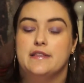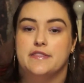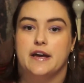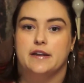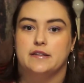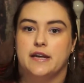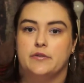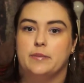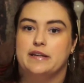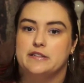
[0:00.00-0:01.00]
that had
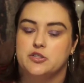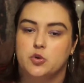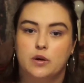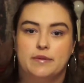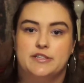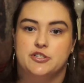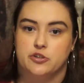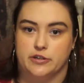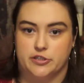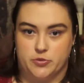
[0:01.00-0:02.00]
remained dormant
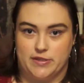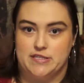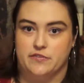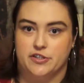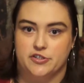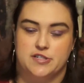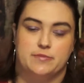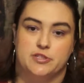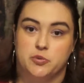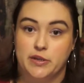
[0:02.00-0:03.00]
during the 27 years in
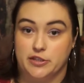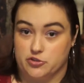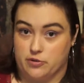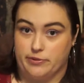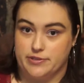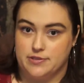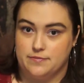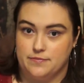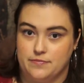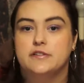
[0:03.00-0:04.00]
between the troubles.